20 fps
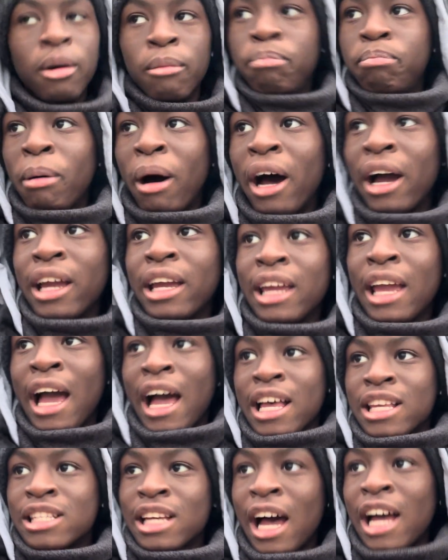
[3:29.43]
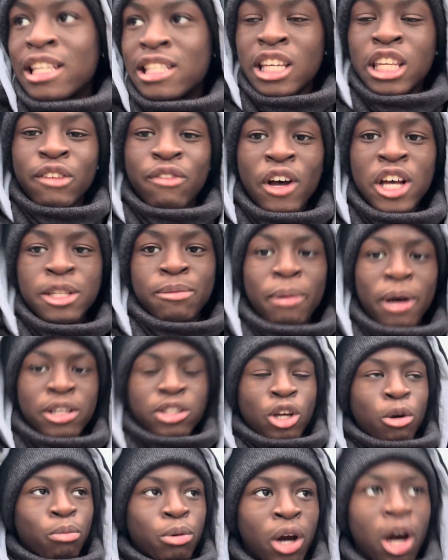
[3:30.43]
But yes, I see the first bus
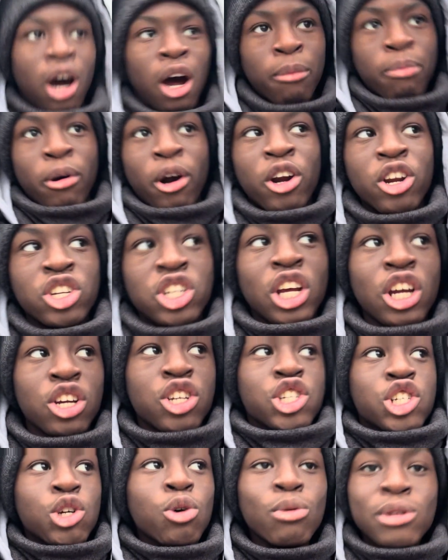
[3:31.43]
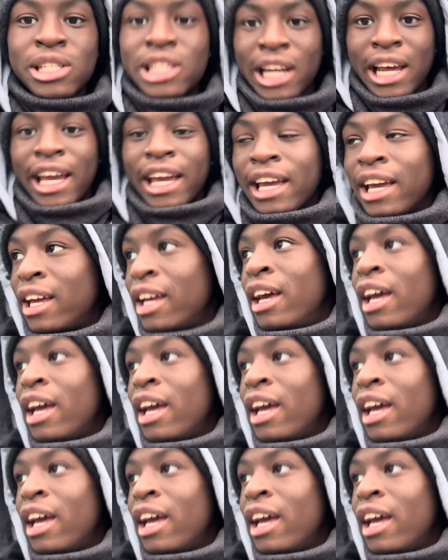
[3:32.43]
stop we are approaching shortly,